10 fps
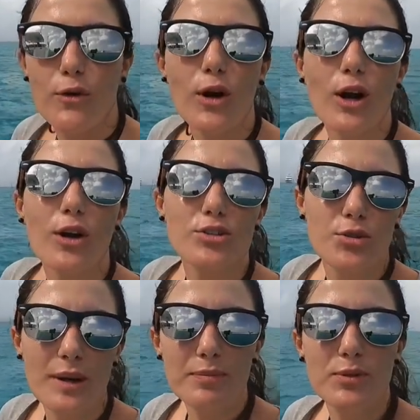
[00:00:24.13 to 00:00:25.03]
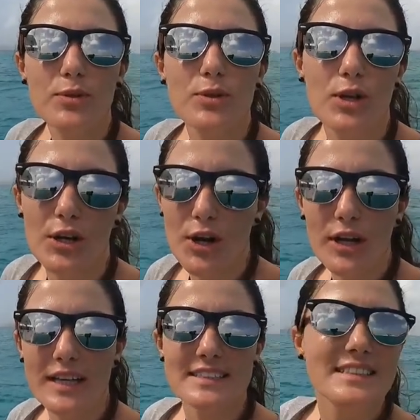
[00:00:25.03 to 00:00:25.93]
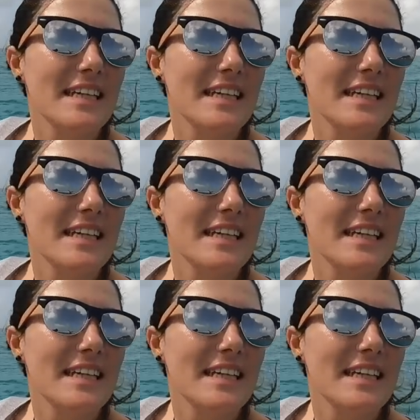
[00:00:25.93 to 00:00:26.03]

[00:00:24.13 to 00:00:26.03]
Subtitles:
for our trip to Los Roques.